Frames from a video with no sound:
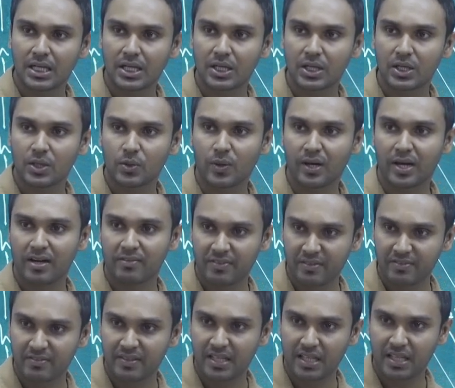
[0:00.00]

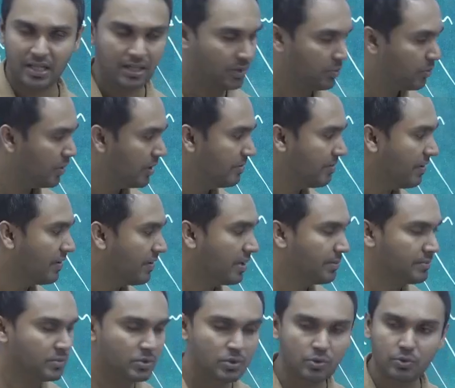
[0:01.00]
250. 25 times
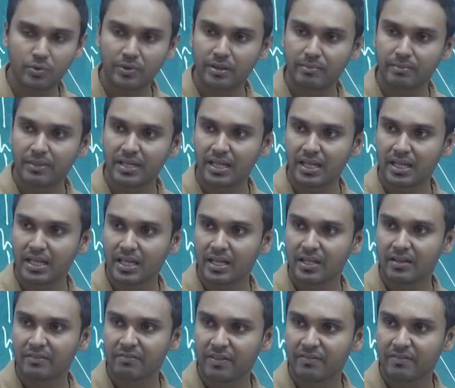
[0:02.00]
2 will be
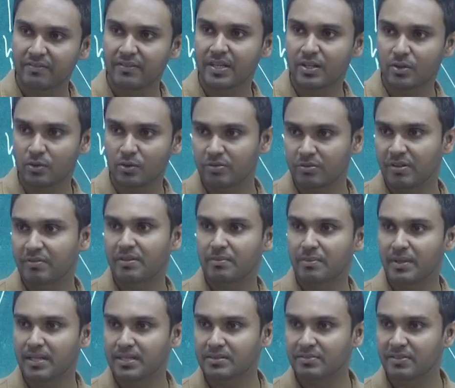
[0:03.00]
50. 250 plus
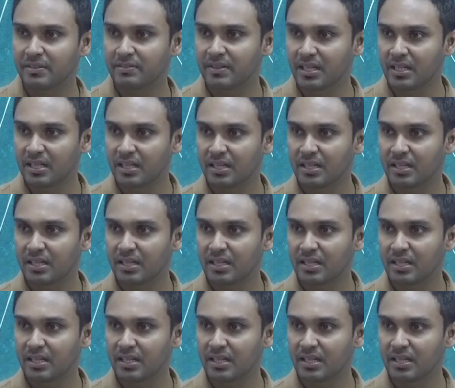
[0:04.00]
50?